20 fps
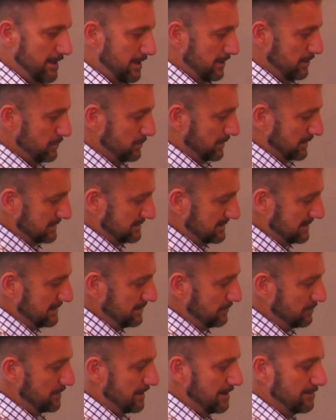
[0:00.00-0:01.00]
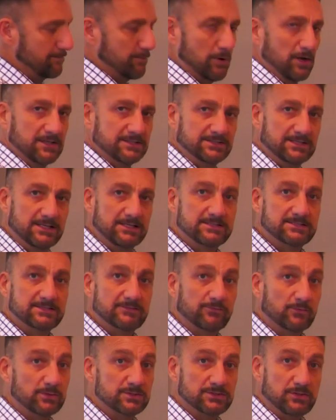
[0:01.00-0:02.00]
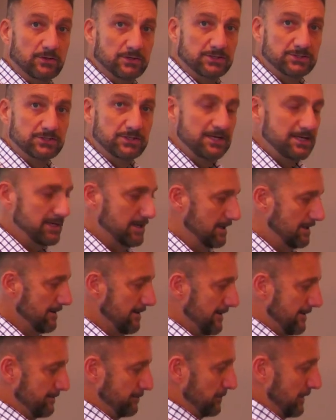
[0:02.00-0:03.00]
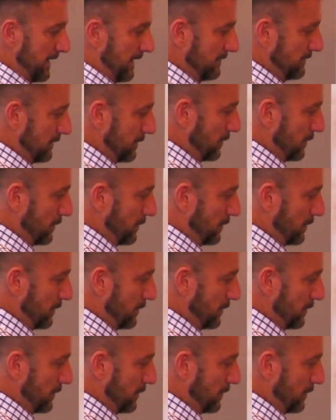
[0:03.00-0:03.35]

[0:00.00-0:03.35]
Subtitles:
You continue that process for as long as you need it. And the